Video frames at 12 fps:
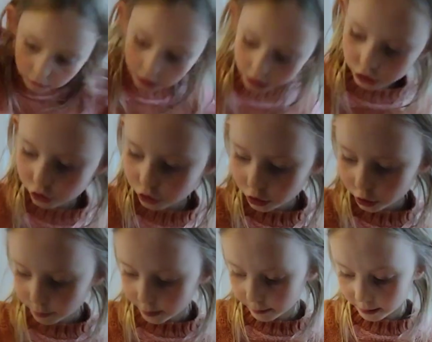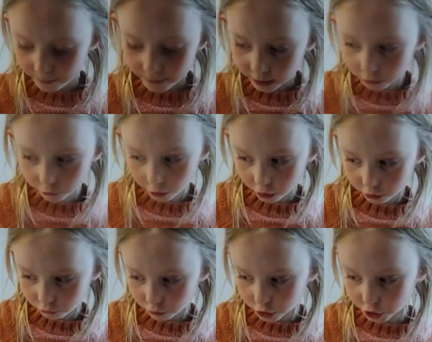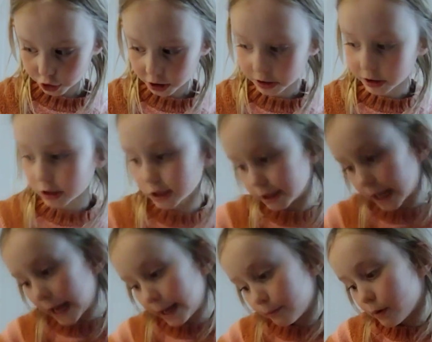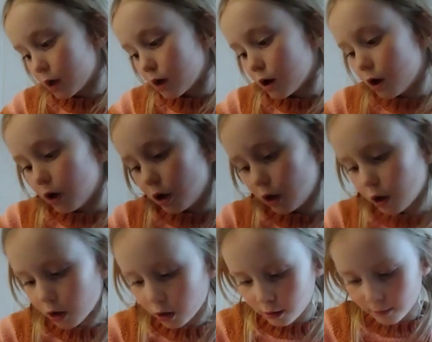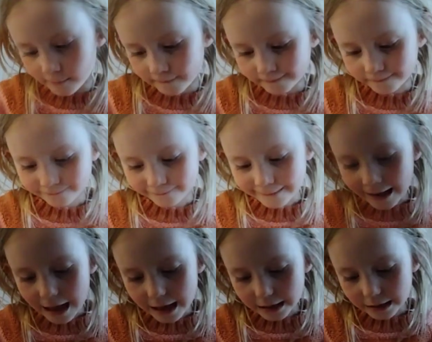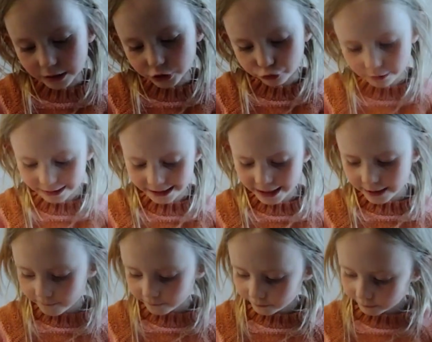i like to tell about my pet rock, which is named um, Tricky.